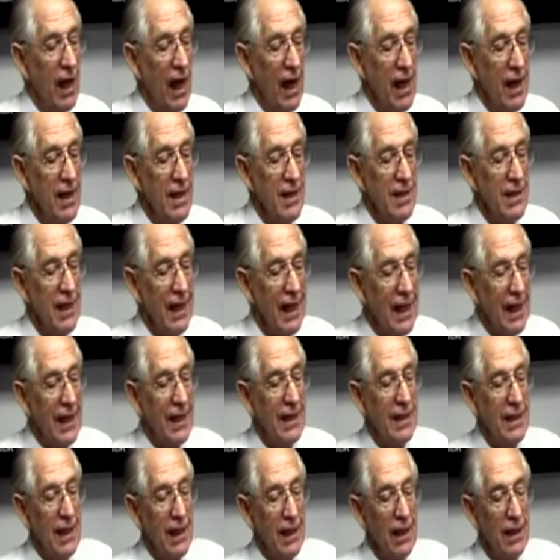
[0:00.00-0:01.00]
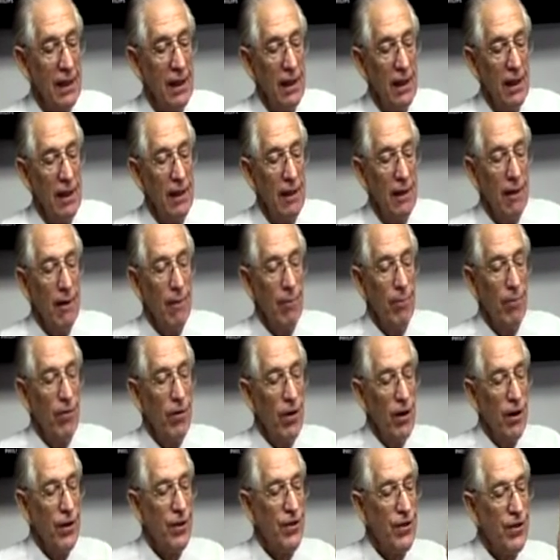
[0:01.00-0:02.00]
days eating
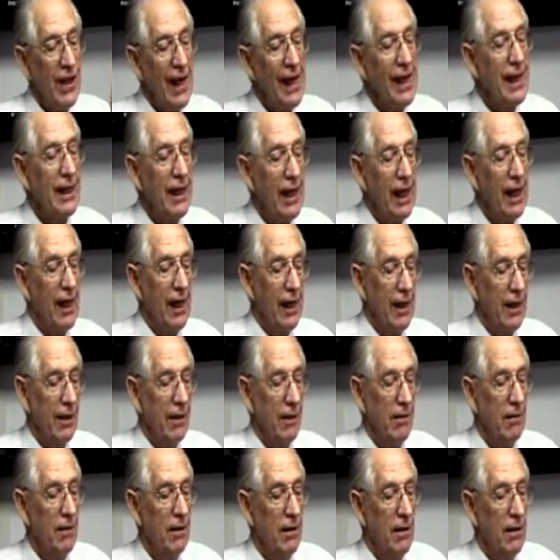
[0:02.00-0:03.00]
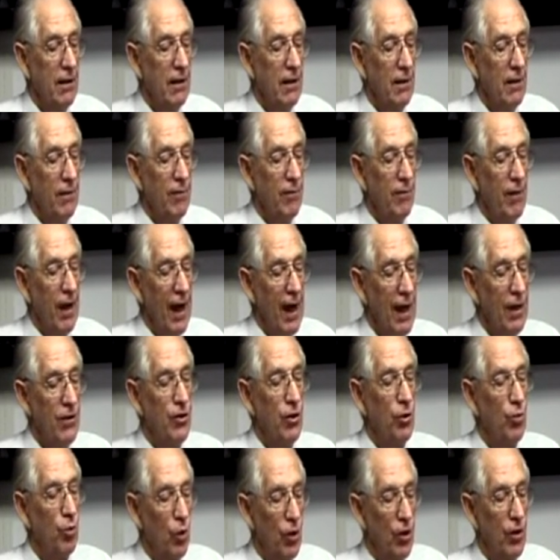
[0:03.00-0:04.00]
the thinking and
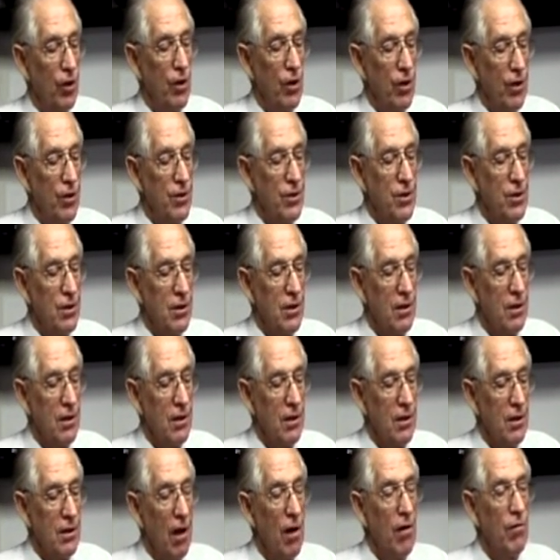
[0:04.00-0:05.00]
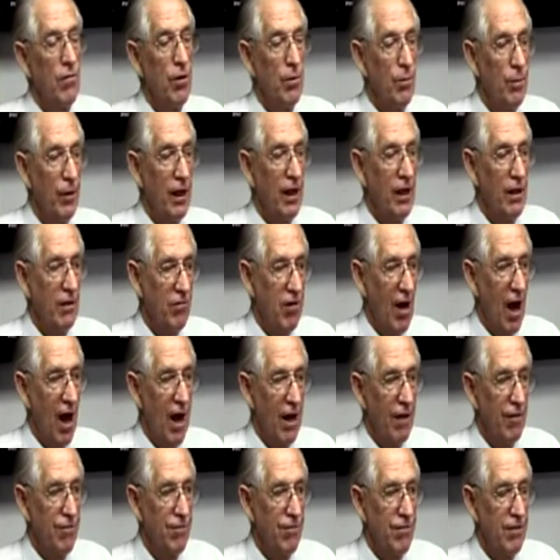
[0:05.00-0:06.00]
the words of the bread of
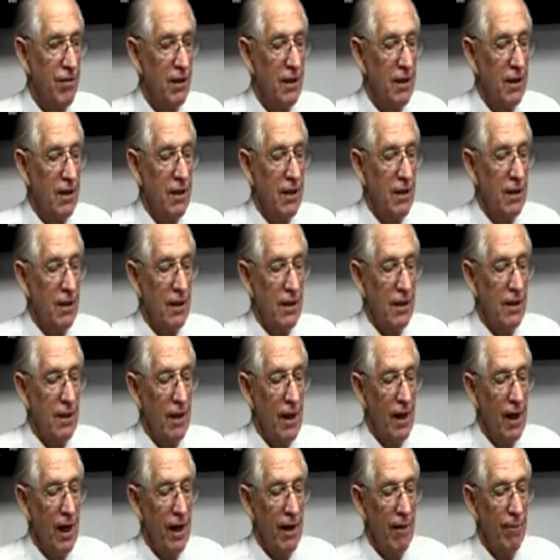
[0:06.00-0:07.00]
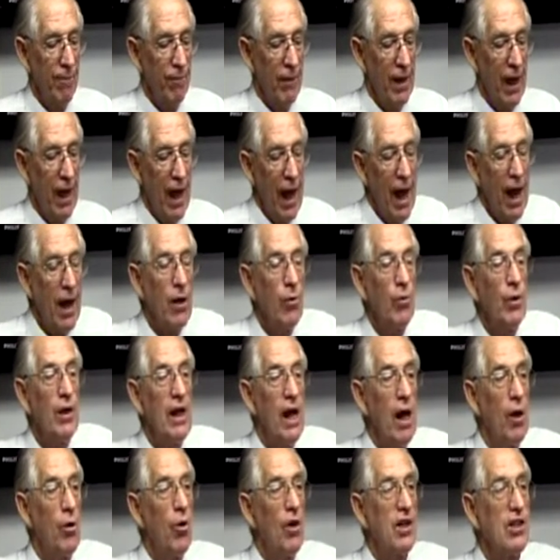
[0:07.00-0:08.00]
life. Right? Now, how do we
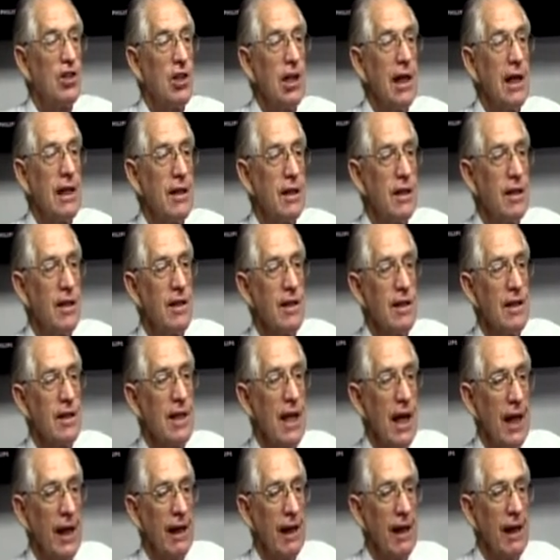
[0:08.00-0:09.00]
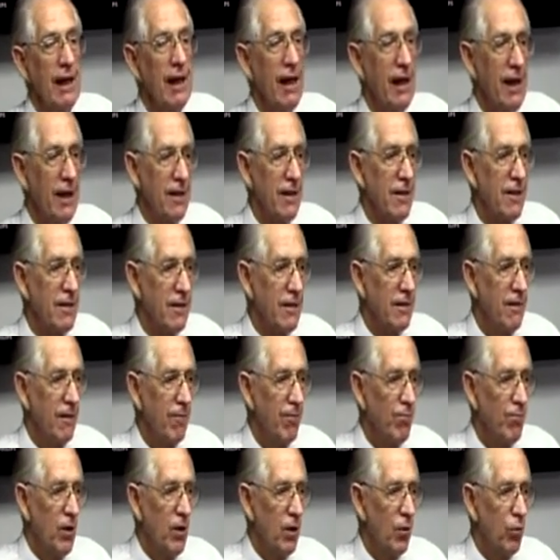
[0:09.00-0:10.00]
know what Jesus' thinking is?
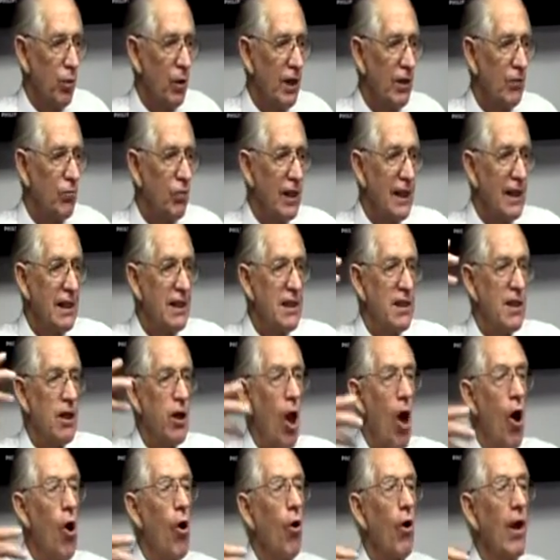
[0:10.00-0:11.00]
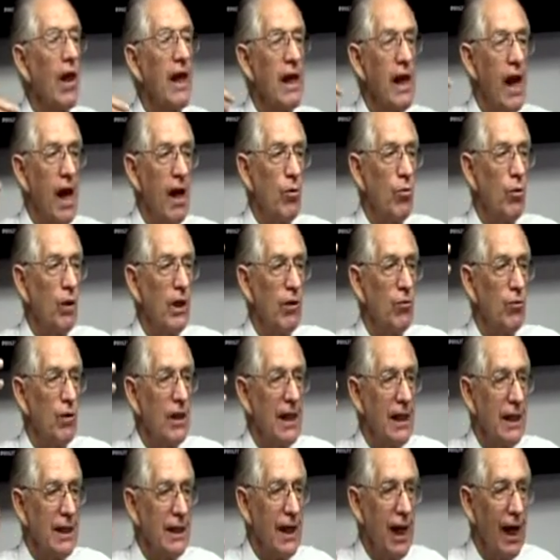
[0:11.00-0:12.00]
We read slowly and we
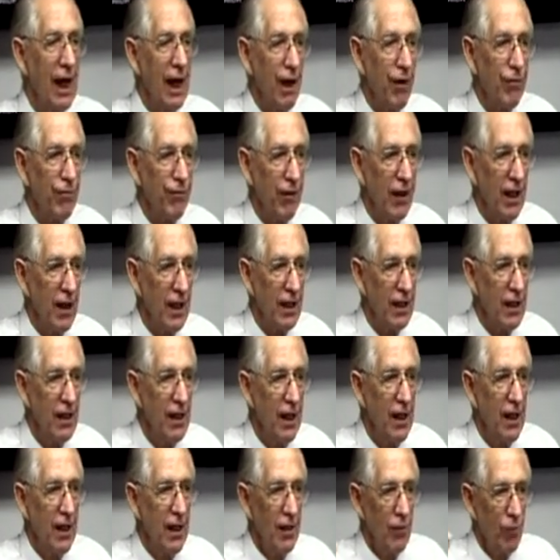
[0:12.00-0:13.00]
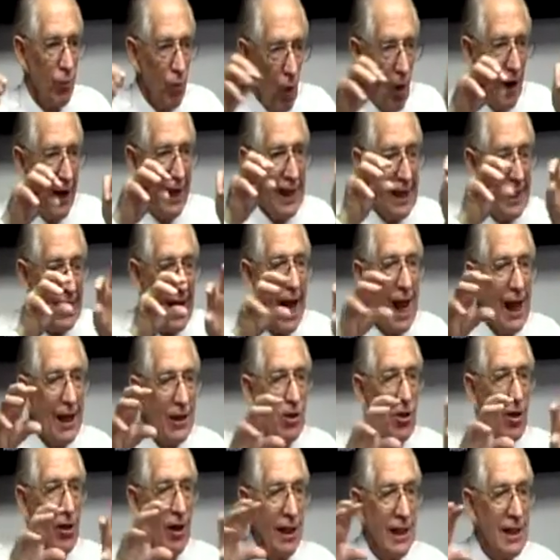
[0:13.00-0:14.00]
read carefully what he
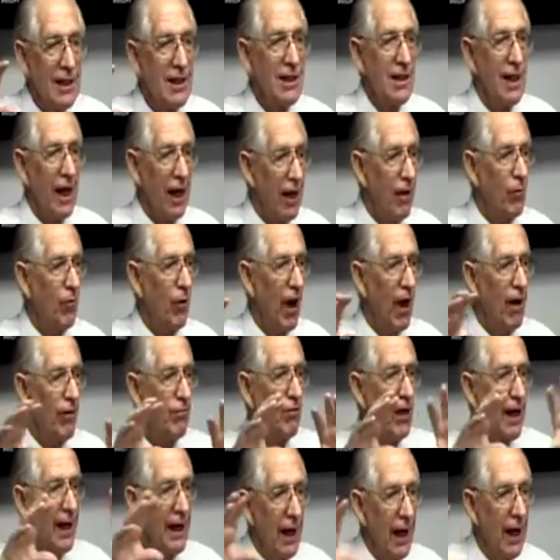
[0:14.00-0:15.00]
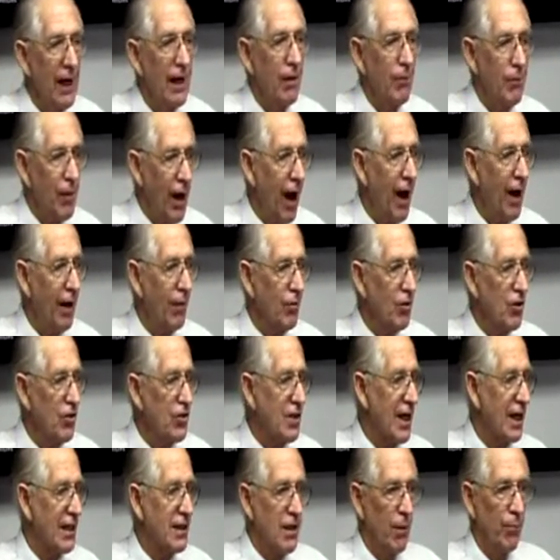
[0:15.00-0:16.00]
actually said. We have red letter Bibles.
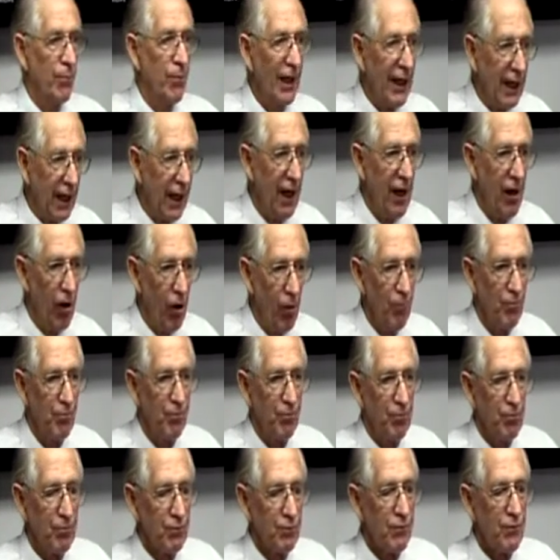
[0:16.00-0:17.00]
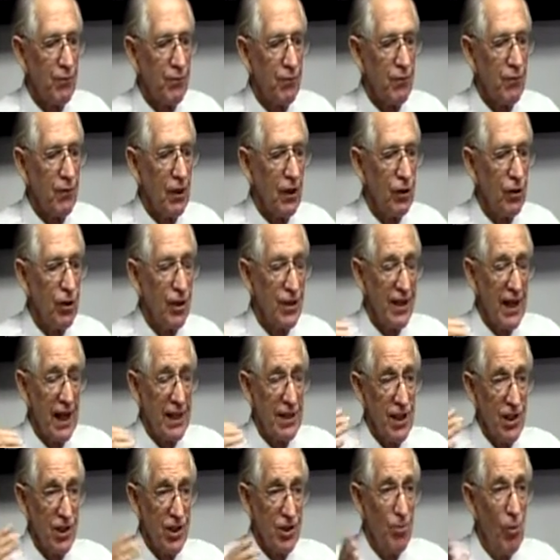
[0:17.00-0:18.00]
That's a big help, because
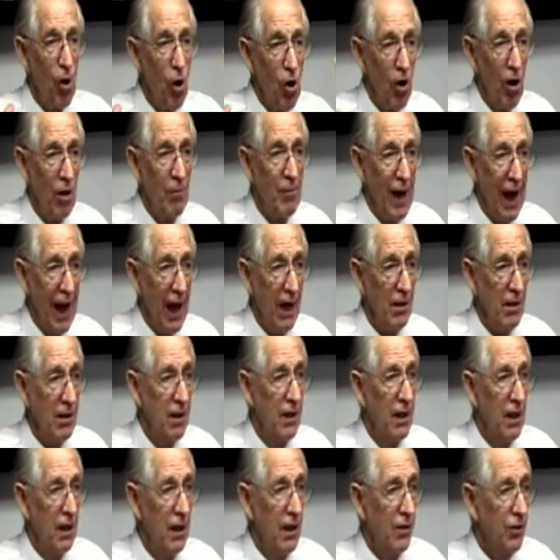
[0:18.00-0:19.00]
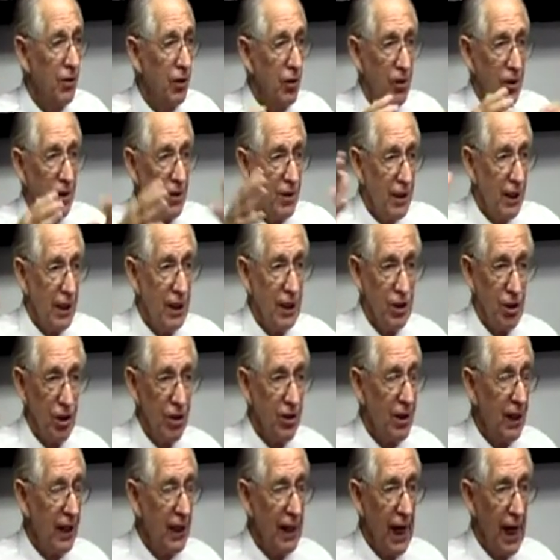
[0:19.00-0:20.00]
that's a small amount. You could teach your
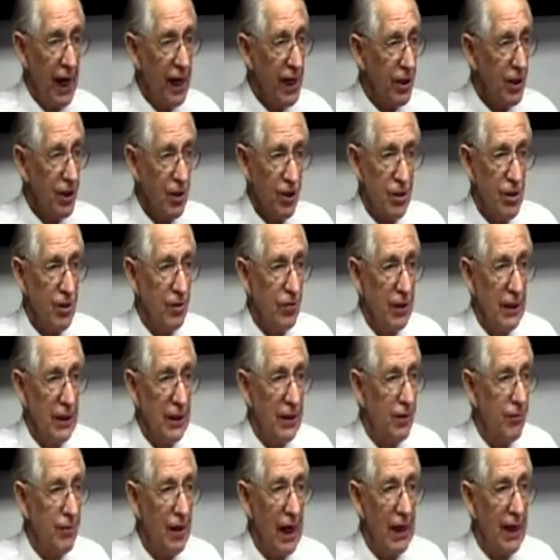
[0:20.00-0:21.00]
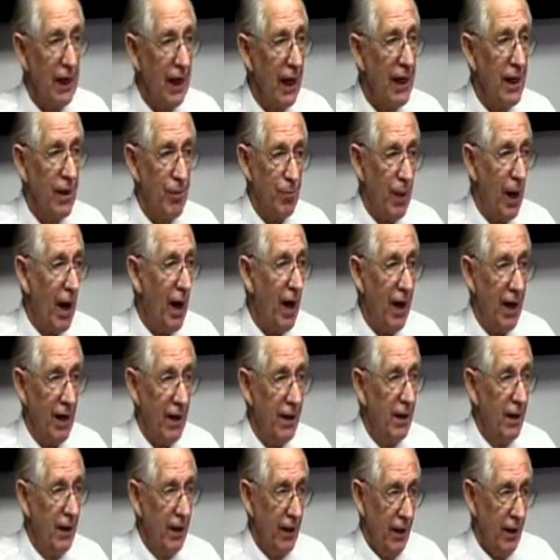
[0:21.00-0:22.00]
teenagers to read the red letter part
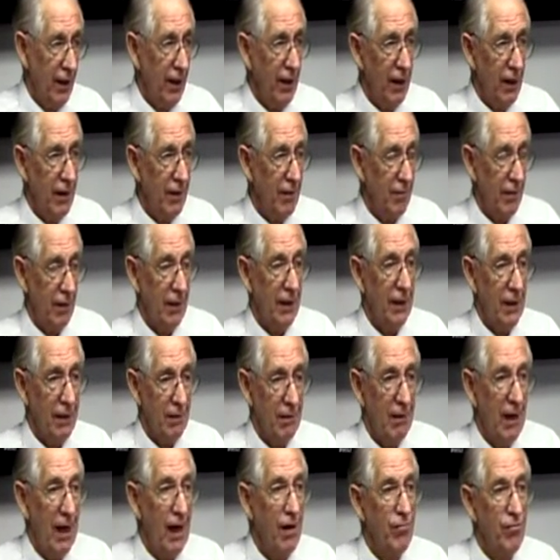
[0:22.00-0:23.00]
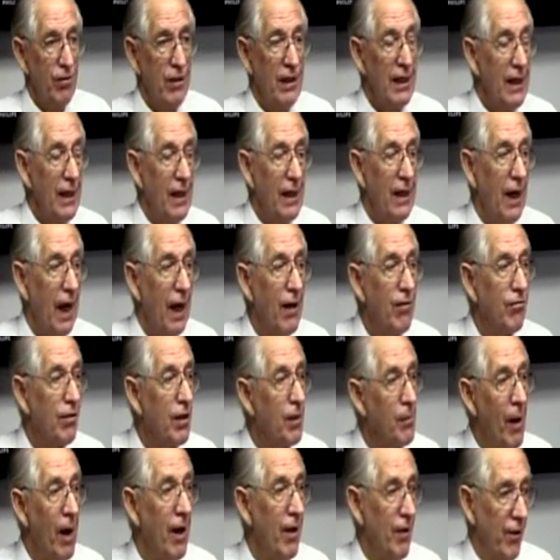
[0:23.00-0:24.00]
in every year, every
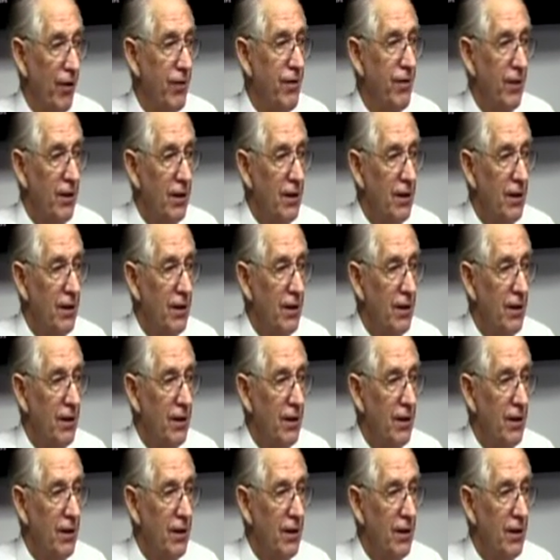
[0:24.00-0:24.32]
month.